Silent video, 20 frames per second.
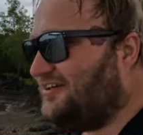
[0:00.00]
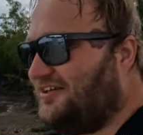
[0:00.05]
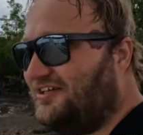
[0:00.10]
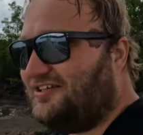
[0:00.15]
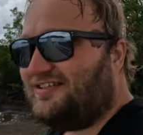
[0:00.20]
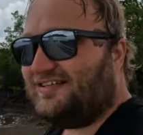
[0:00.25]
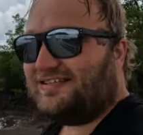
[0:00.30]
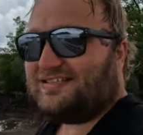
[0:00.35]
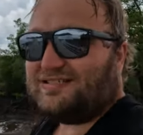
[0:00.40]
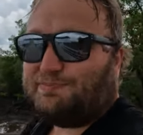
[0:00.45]

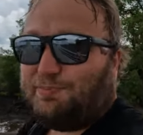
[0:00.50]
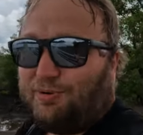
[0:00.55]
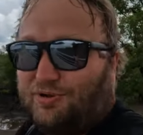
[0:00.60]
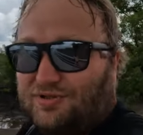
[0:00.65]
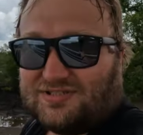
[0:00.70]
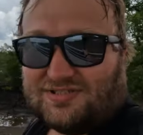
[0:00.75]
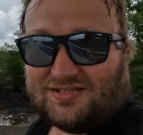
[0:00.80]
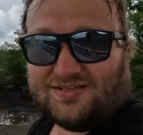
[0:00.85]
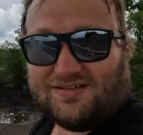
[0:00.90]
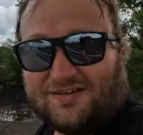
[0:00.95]
hidden
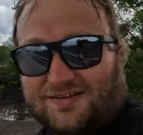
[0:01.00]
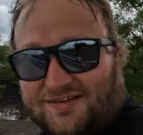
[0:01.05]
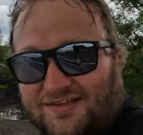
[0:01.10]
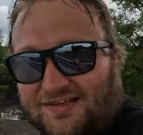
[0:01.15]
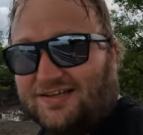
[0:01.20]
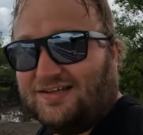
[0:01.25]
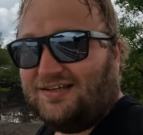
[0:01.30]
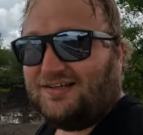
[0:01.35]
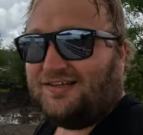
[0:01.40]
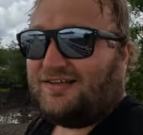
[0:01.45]
spots.
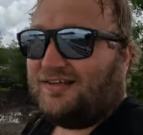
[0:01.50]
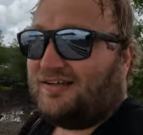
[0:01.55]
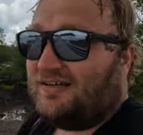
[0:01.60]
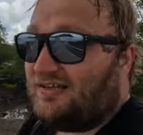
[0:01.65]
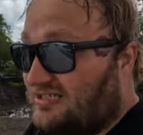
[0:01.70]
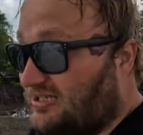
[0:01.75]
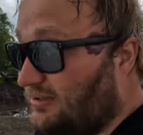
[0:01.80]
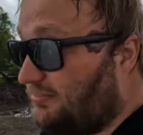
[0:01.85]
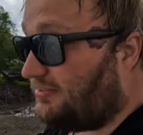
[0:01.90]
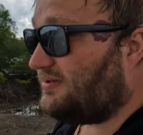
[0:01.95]

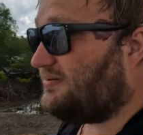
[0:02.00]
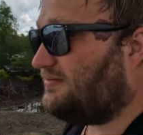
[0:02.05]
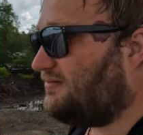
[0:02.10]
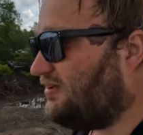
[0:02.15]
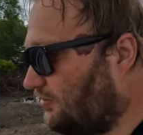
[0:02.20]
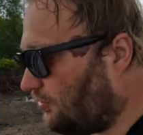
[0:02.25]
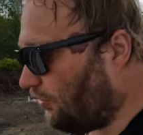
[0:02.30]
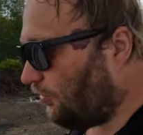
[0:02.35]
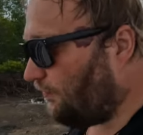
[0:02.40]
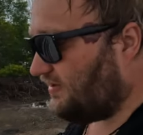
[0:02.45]
Some,
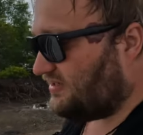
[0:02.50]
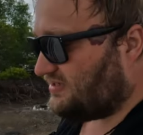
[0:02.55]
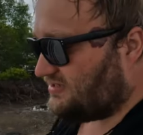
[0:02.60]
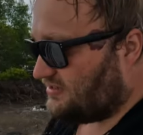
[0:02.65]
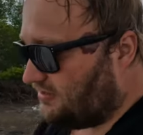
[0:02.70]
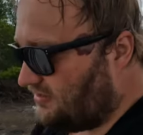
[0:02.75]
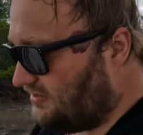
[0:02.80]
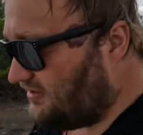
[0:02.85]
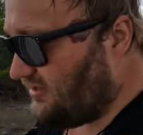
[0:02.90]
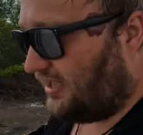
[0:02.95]
not always,
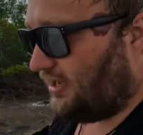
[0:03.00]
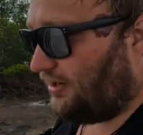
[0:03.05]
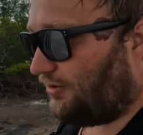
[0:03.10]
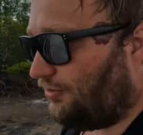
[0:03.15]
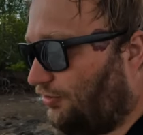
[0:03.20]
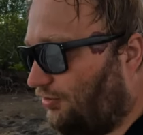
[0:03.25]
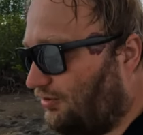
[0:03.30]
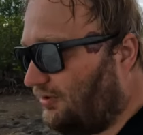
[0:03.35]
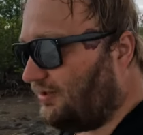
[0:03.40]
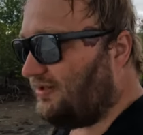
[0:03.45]
they are
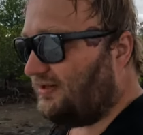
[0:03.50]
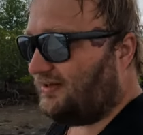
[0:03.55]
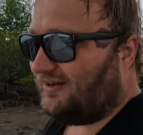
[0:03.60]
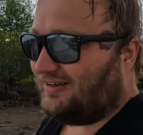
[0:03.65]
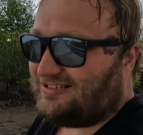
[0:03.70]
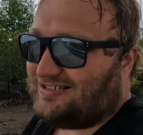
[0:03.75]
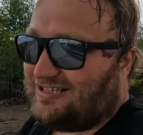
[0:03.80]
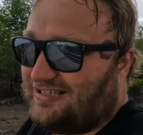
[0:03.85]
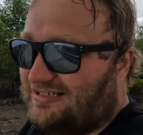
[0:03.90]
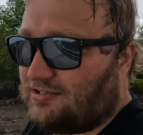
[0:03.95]
all
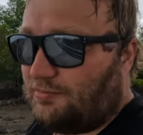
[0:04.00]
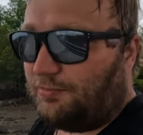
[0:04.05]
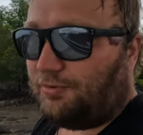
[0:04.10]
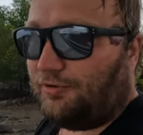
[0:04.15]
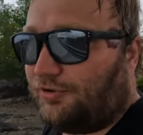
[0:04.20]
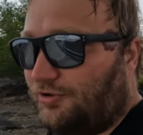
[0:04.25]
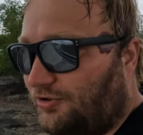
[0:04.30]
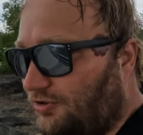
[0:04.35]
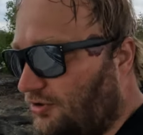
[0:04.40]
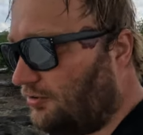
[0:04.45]

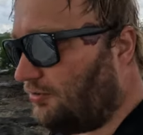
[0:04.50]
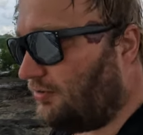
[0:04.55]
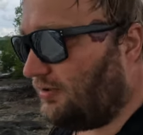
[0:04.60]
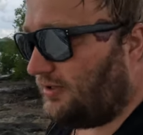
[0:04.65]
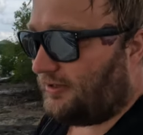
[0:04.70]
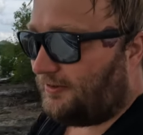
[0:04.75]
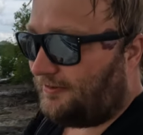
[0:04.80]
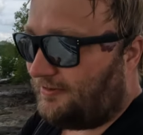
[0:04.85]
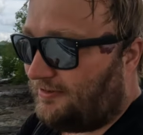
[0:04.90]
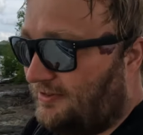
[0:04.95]
accessible, you
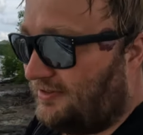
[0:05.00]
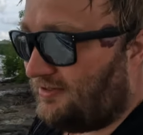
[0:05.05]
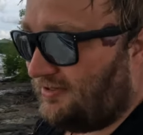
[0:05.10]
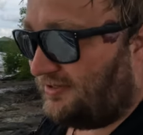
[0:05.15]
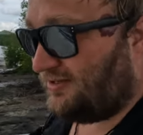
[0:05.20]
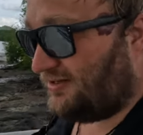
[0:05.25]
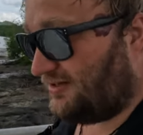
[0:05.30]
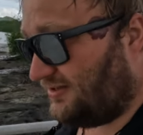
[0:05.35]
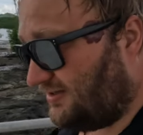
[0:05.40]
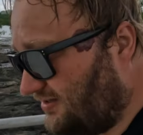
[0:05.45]
know.
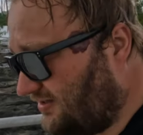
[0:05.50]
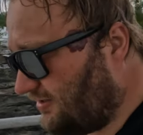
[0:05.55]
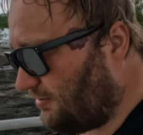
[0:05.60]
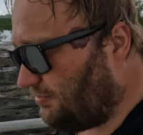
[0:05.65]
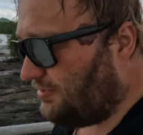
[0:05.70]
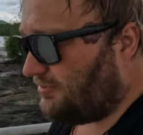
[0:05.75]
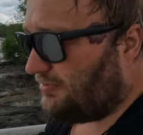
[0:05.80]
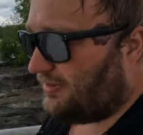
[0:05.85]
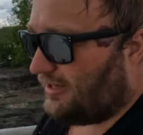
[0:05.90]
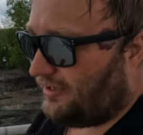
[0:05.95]

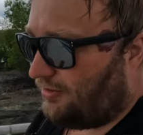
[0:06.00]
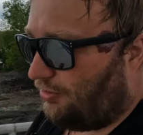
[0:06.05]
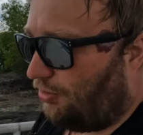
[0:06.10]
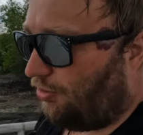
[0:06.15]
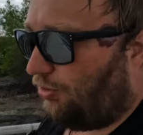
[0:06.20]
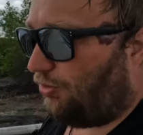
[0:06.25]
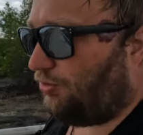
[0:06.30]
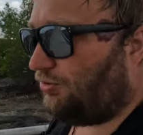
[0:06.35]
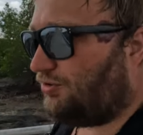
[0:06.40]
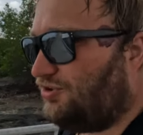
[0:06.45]
They've been like
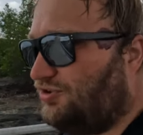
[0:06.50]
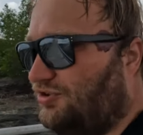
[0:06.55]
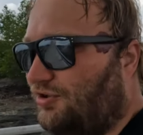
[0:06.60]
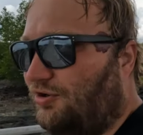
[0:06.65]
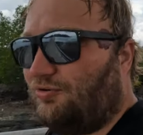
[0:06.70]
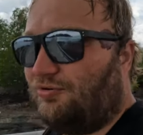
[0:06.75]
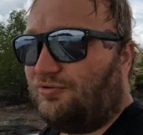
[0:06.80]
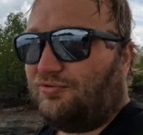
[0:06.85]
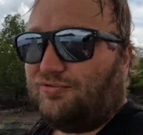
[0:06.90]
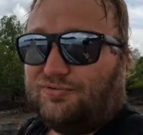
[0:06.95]
old, you
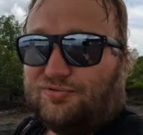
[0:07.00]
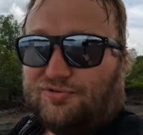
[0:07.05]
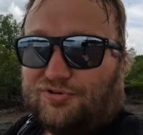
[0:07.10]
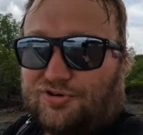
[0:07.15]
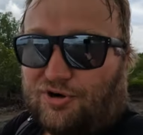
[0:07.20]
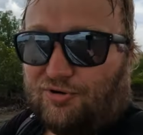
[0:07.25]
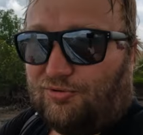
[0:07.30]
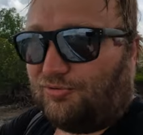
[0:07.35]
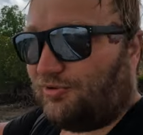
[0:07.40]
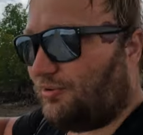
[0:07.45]
know,
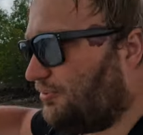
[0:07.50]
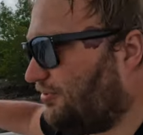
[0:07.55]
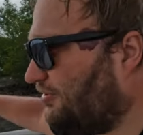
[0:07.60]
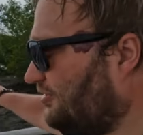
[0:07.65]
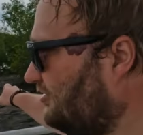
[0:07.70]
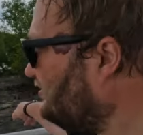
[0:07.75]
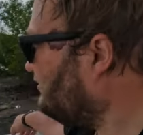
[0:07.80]
grown,